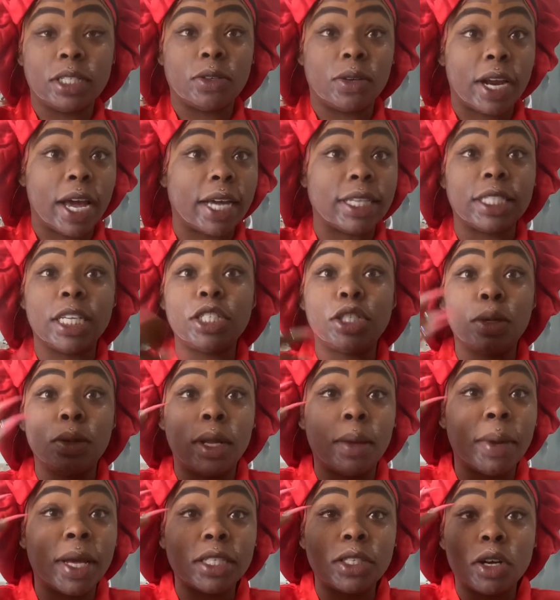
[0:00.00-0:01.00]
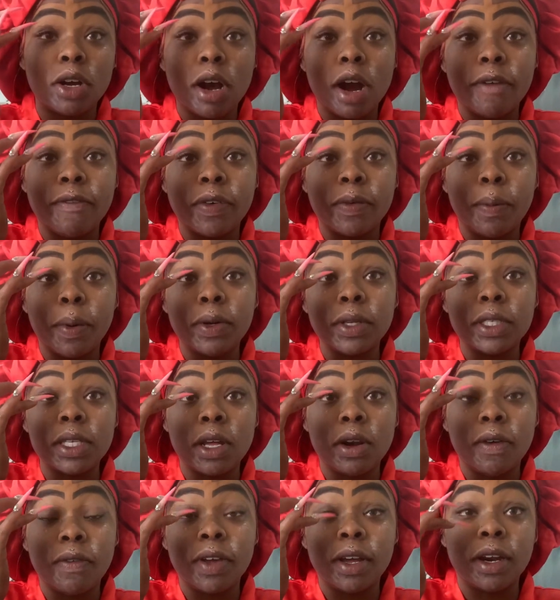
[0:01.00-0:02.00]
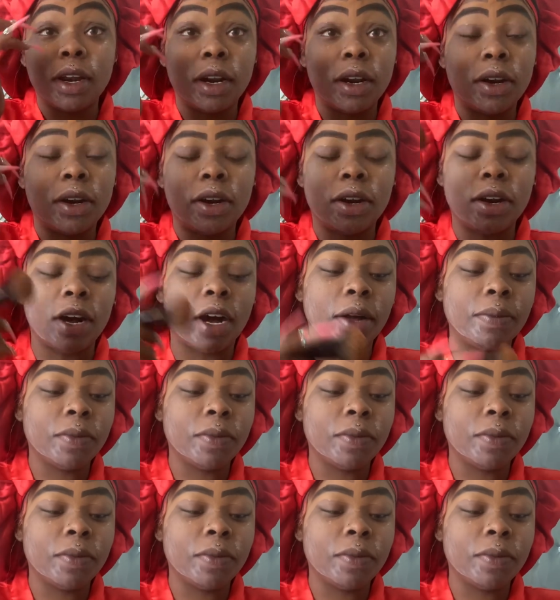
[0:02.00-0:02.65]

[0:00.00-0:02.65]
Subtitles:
So now it's get your dumb ass in the car for the police get over here. Da, da, da, da.